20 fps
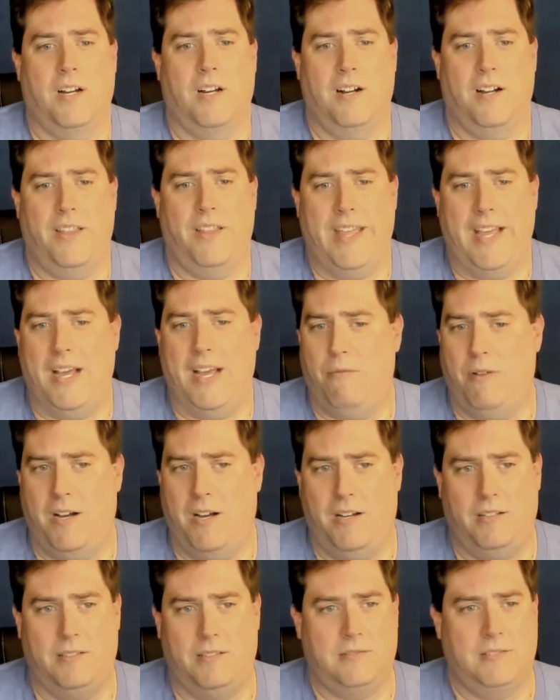on that
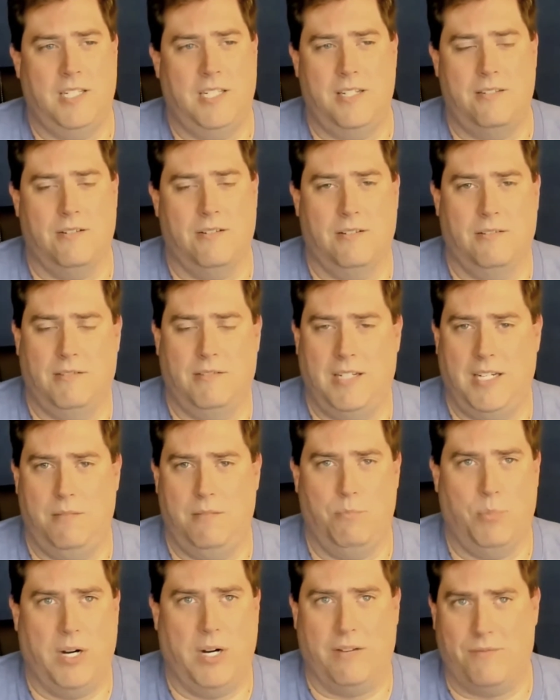while kids are
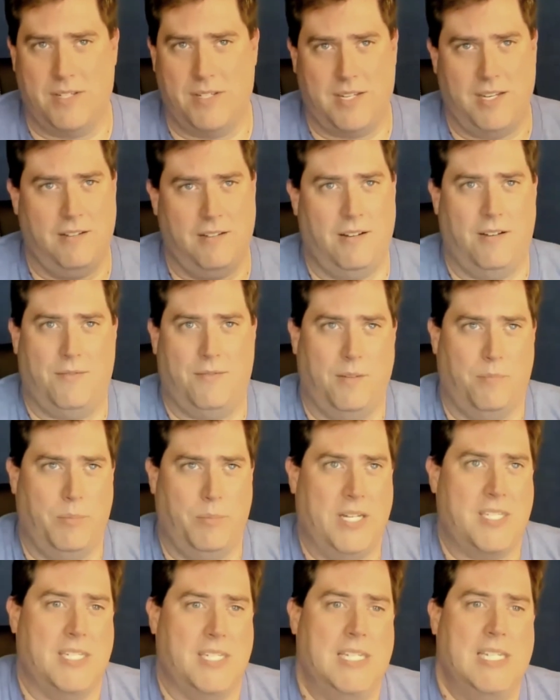eating breakfast, getting off to the
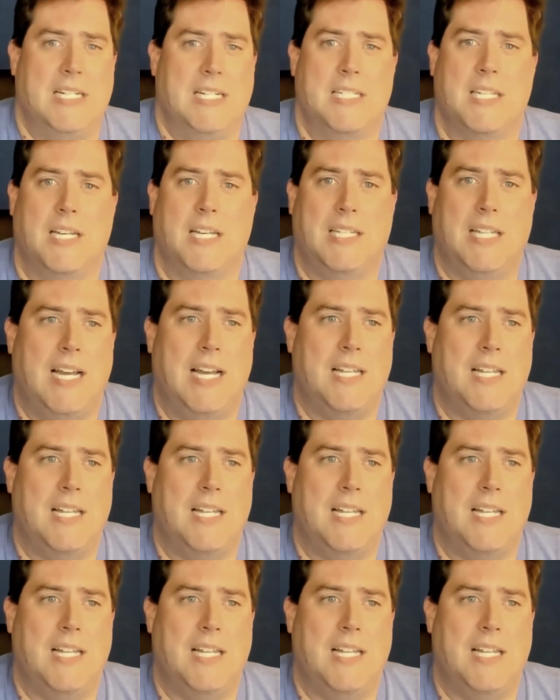bus and things like that.